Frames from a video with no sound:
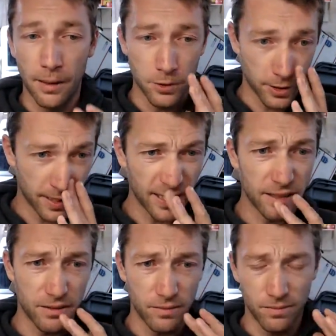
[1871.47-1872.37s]
So I kind
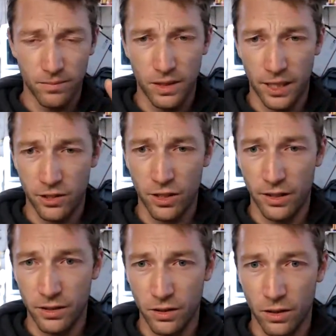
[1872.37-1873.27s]
of touched on
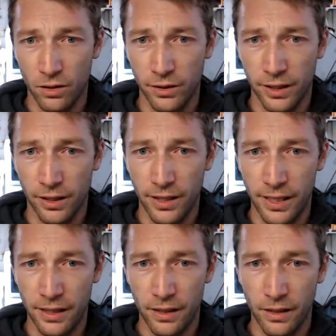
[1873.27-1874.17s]
this earlier
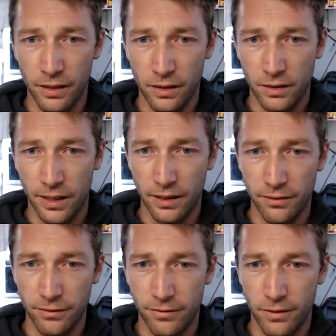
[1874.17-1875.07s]
in kind
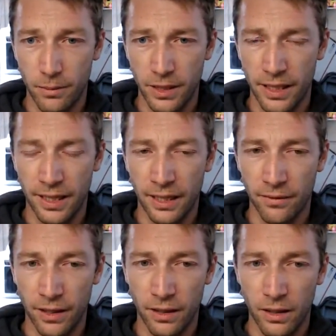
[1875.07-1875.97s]
of the beginning
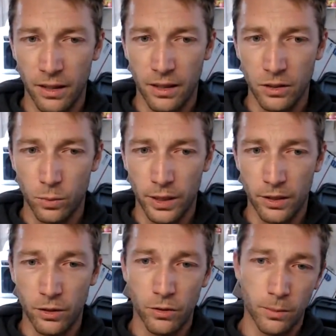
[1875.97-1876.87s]
of it, is when the
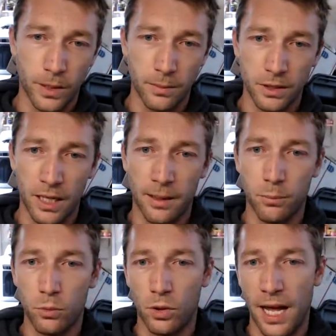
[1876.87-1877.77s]
new room comes
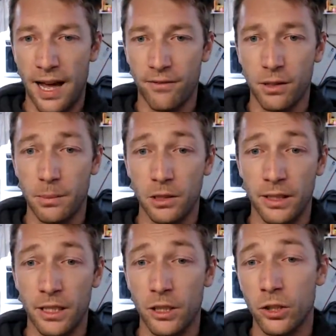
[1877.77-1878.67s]
up, we'll have the
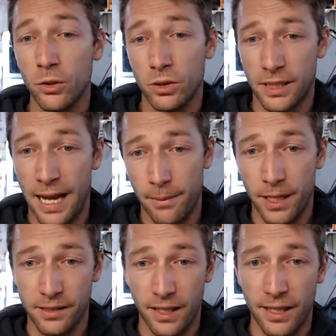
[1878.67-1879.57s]
ability to do
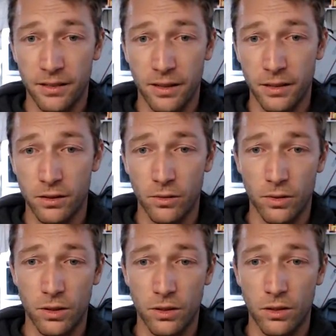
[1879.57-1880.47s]
side-by-sides. And so
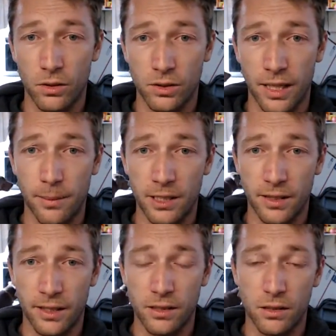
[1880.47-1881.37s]
those
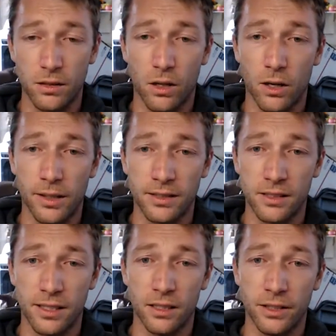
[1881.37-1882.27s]
side-by-sides aren't
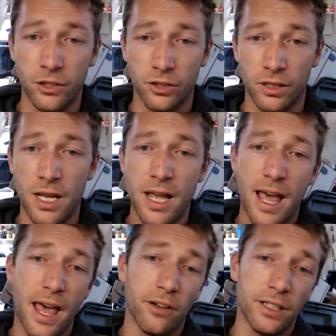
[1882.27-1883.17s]
necessarily just
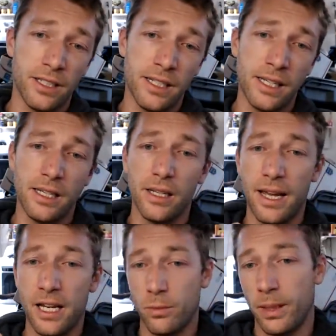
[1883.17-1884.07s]
LED
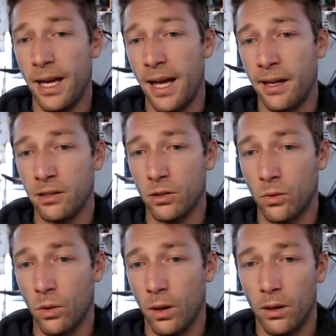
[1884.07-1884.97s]
HPS
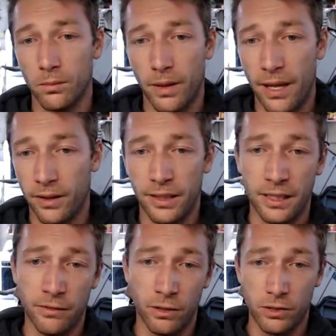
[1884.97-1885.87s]
or
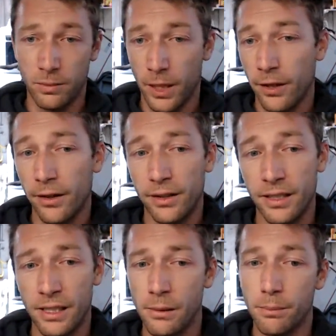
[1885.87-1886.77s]
LED versus some other
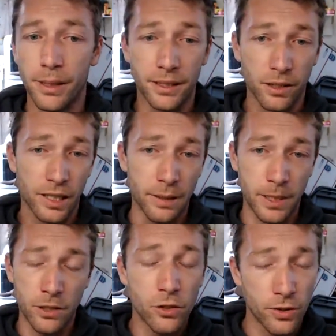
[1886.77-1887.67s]
LED, but they're going to
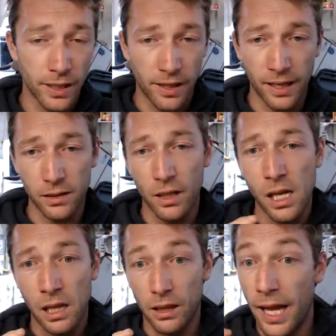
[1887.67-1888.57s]
be nutrient things,
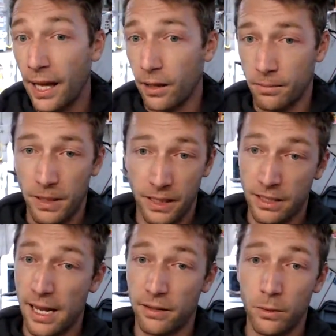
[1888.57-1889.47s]
like
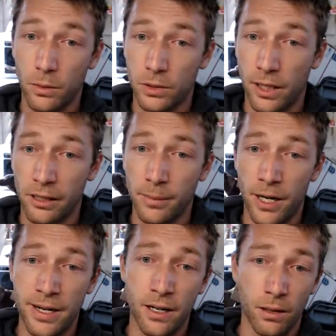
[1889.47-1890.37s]
exactly what we're talking
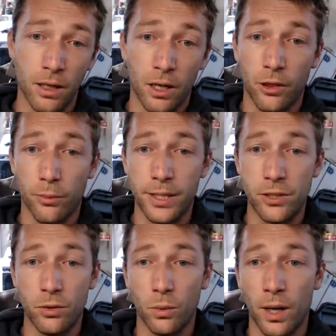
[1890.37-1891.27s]
about here.
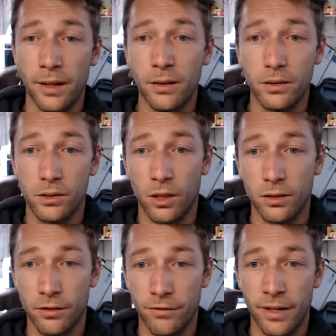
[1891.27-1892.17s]
3-2-1,
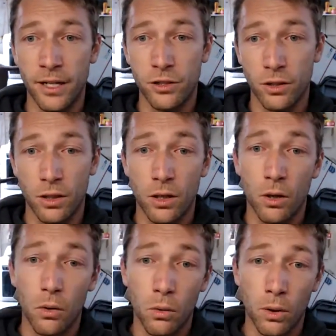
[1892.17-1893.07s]
start to finish,
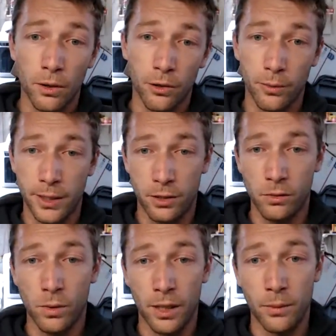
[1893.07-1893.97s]
or
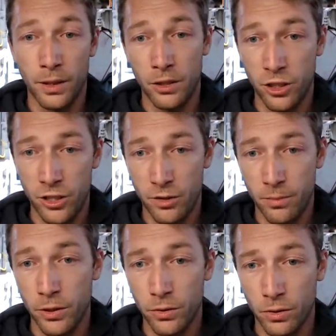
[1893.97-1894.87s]
3-2-1 with the GG
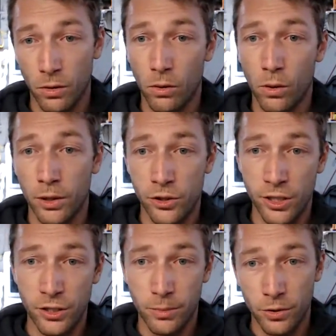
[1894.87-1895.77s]
boost, or
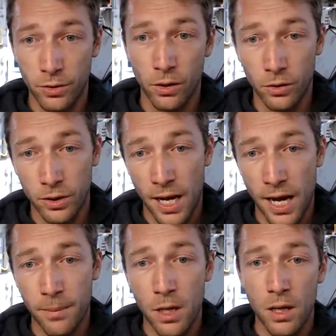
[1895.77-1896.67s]
GG boost the whole time,